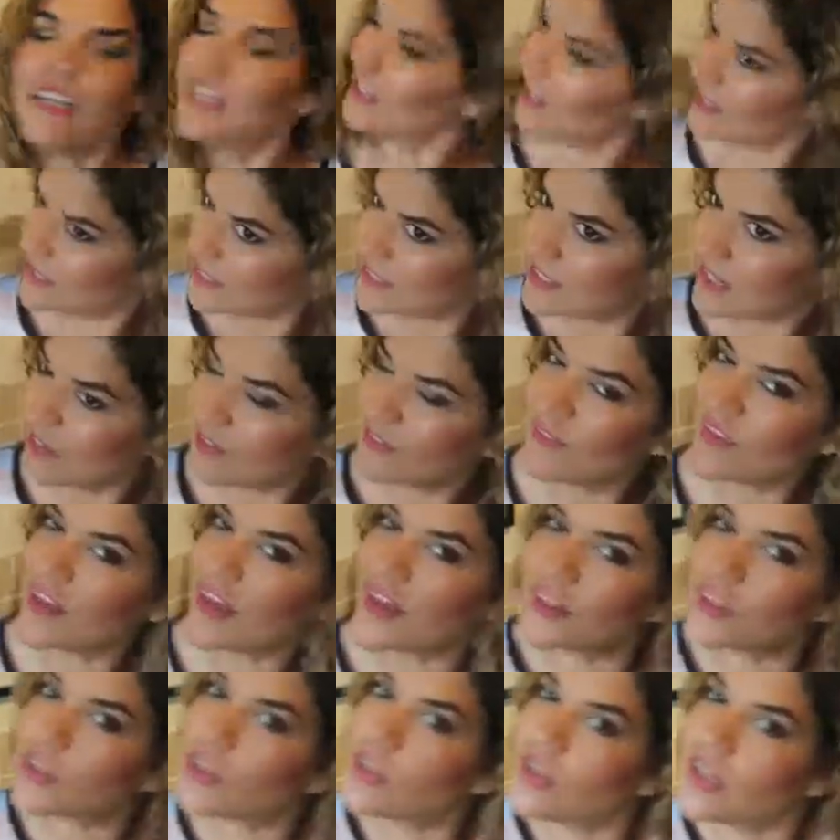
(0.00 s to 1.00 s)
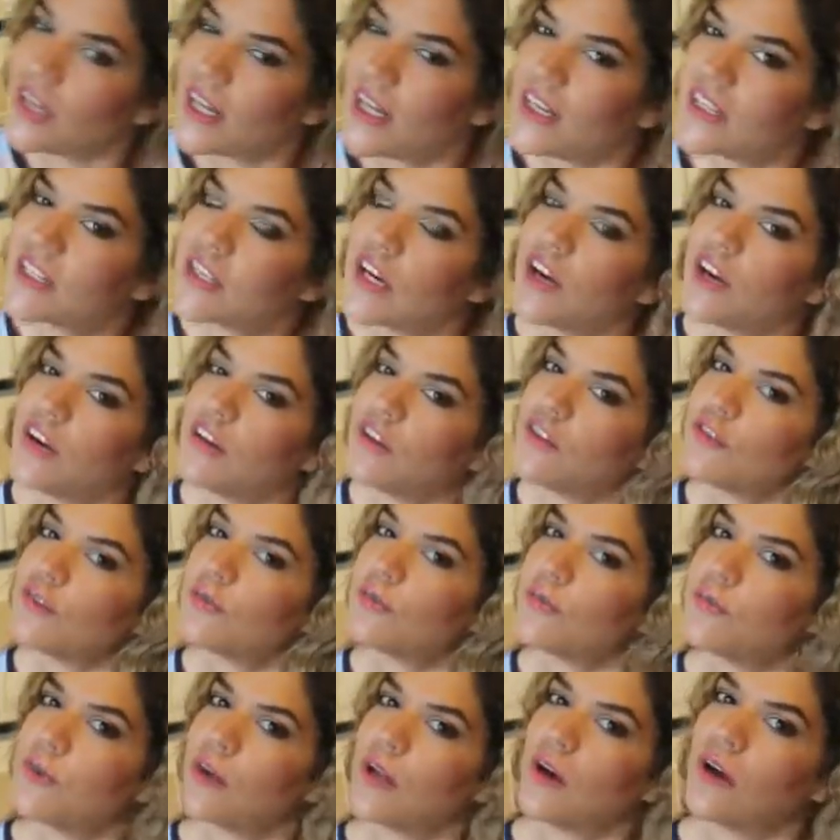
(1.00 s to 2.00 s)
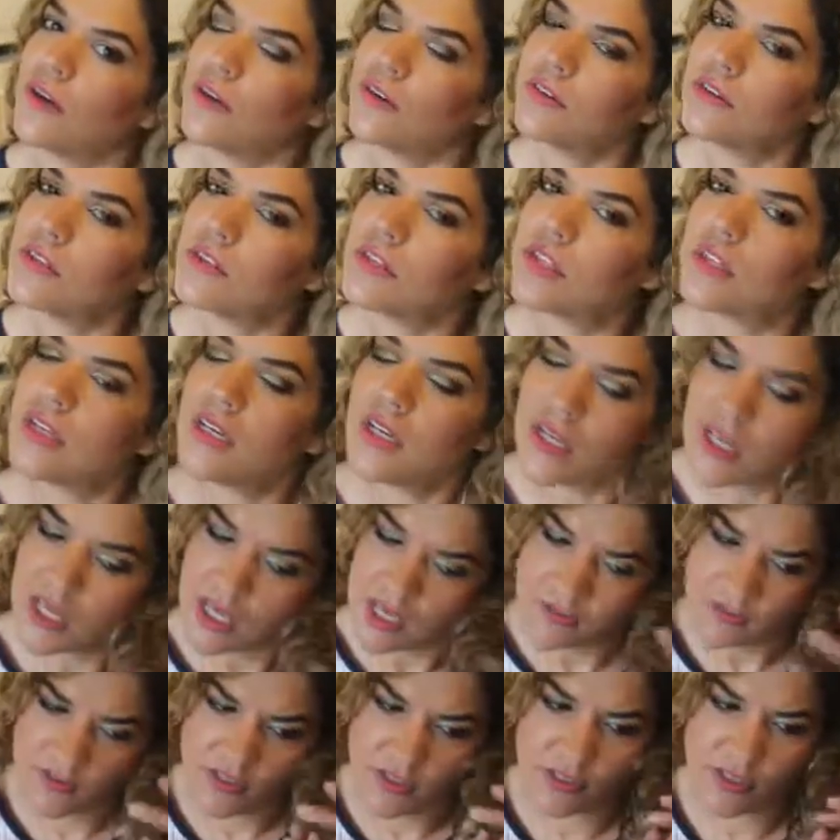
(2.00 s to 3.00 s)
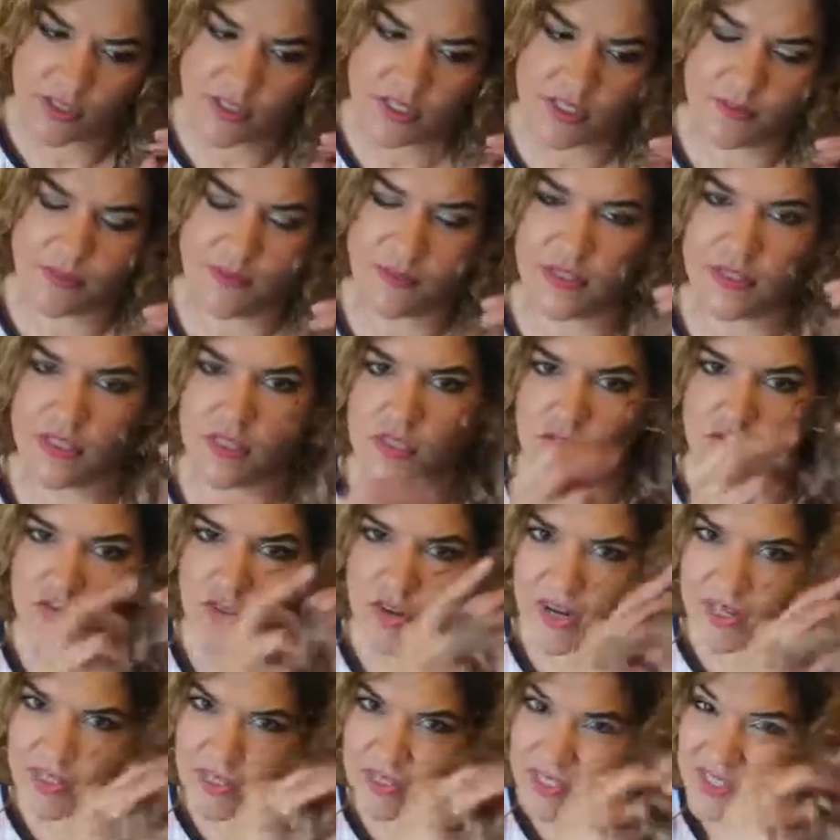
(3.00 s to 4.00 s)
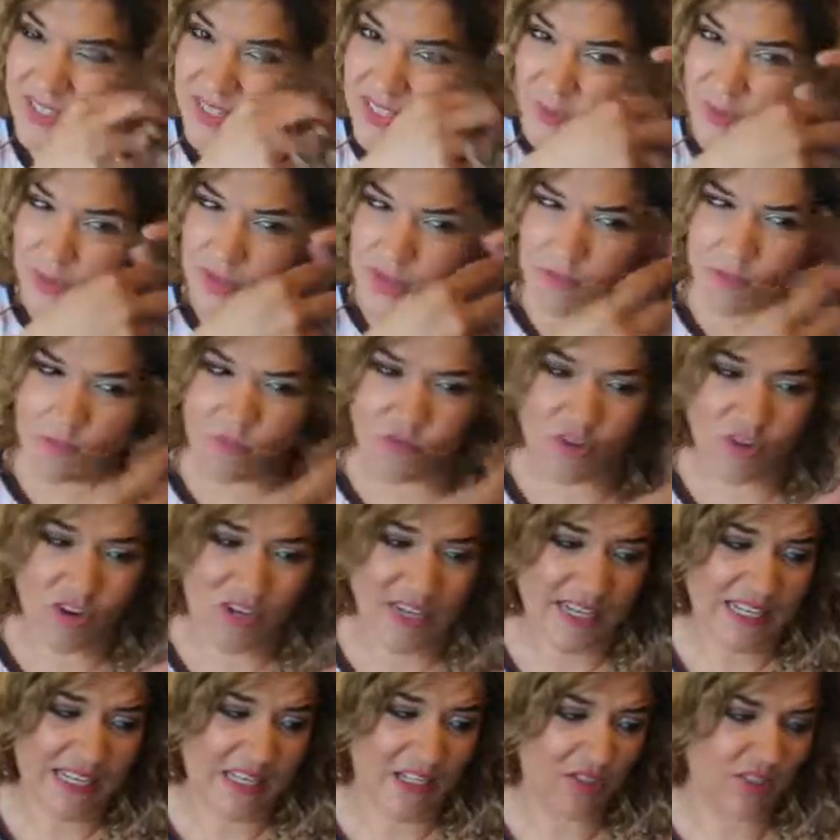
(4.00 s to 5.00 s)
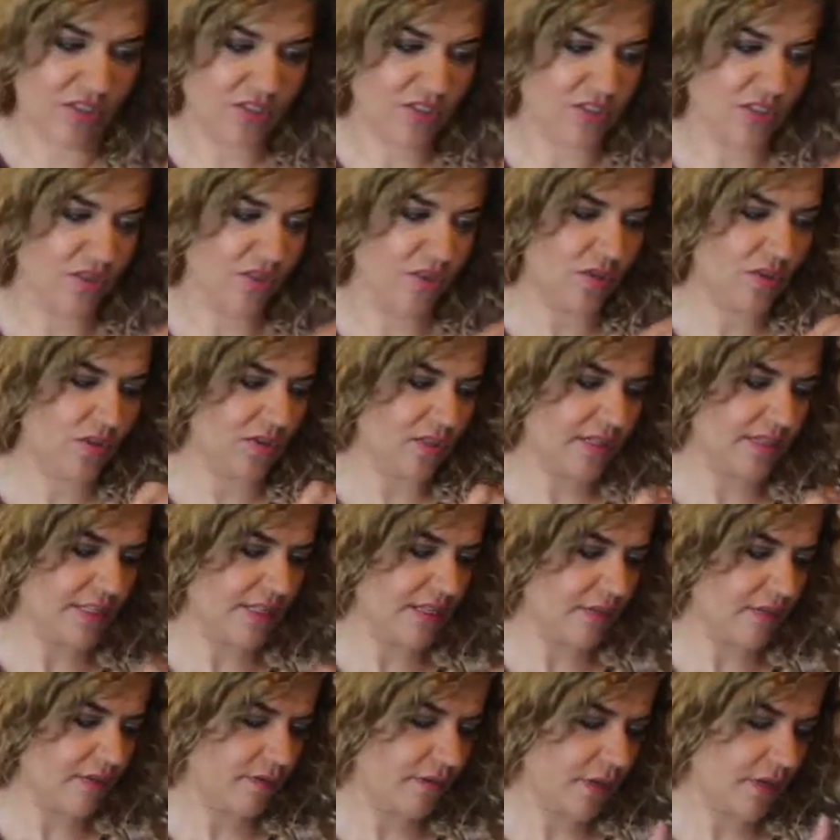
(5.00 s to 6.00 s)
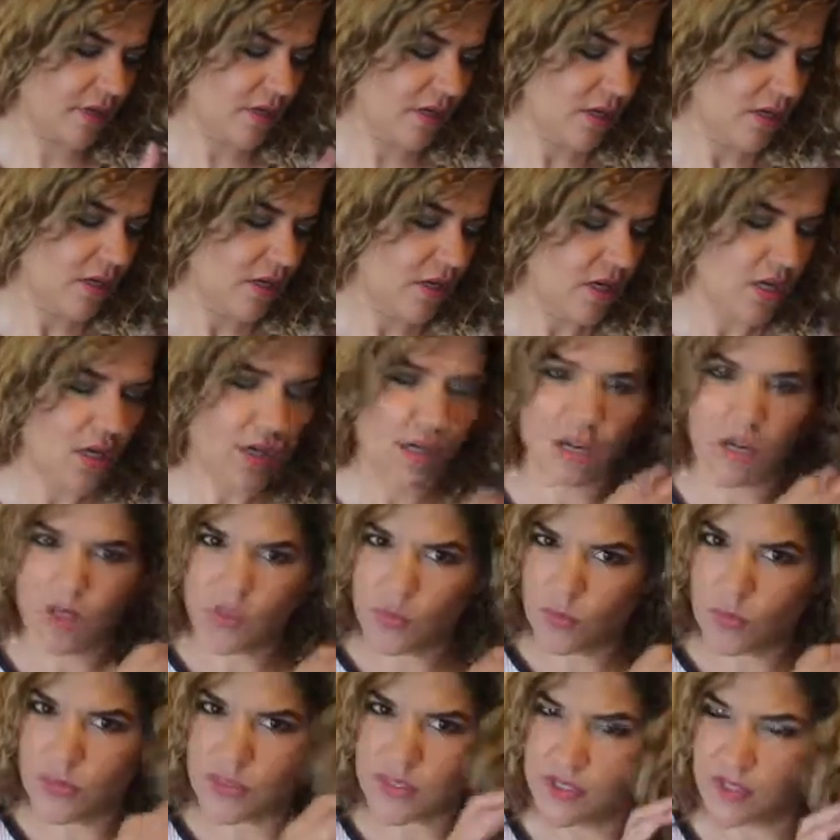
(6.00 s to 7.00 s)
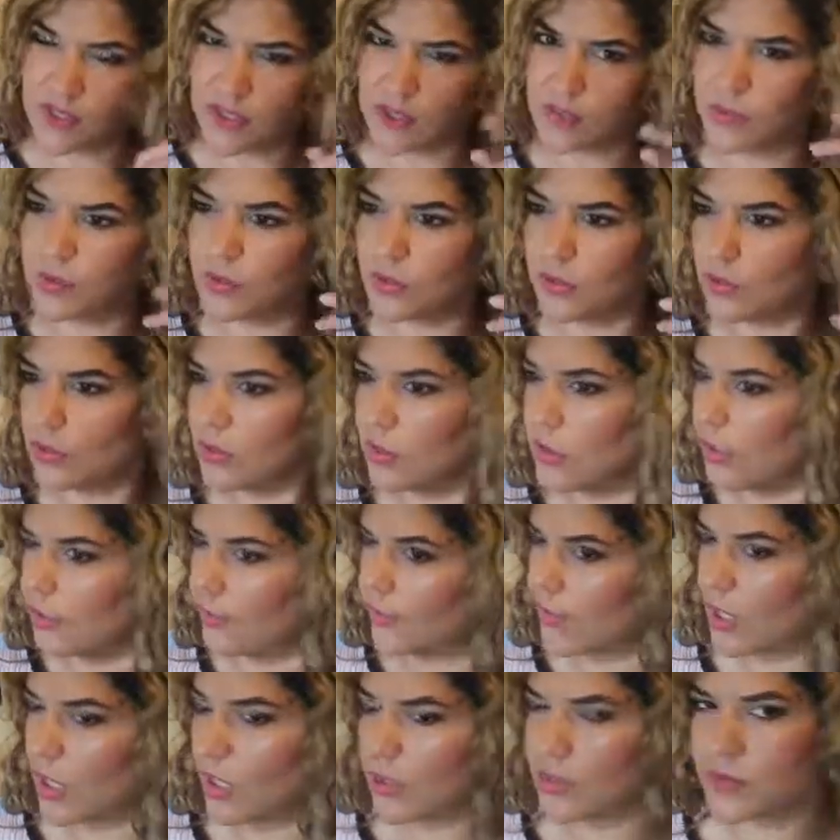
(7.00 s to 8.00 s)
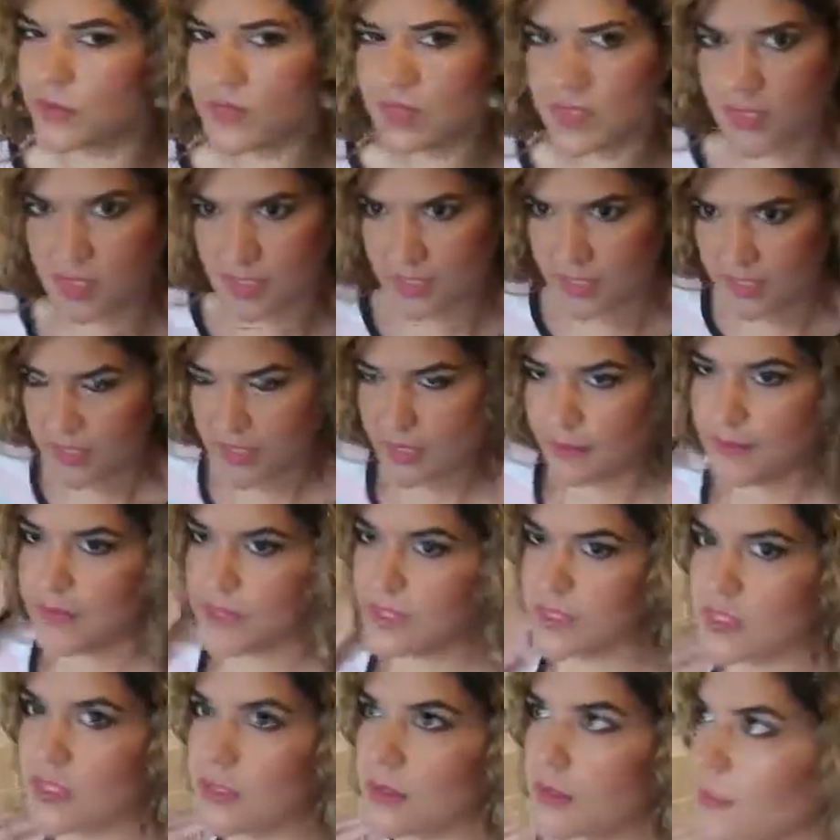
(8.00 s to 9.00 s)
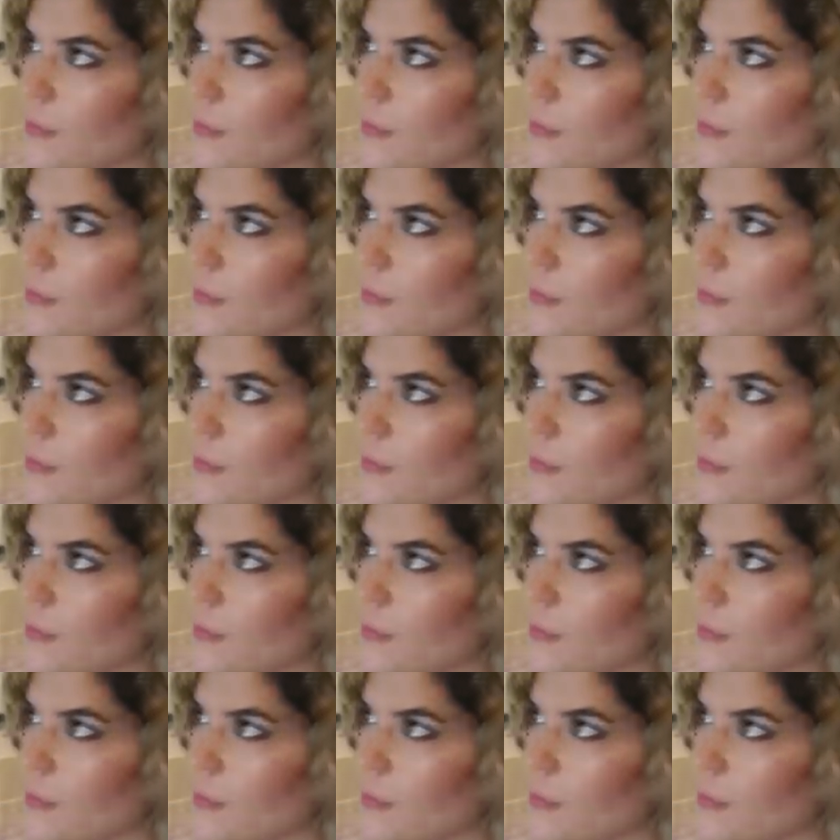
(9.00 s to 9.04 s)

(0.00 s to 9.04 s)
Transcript: It's definitely, I'd call it a tone of blonde. If you look at some of the strands, some of them really do look silver, and other ones look more on the gold side. Let me just